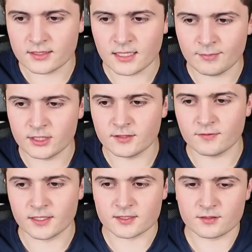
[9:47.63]
dummy
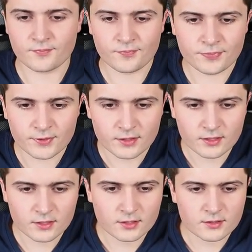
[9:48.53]
device.
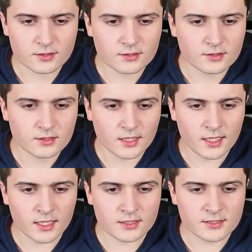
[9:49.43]

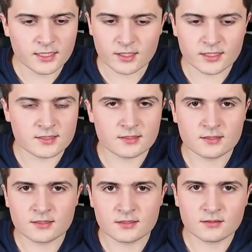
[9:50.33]
And here it's
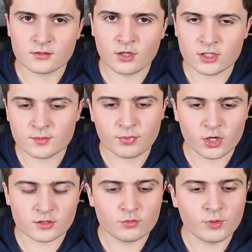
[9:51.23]
not
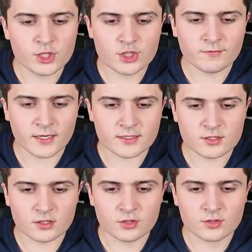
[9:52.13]
important which
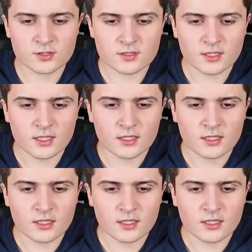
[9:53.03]
device you use.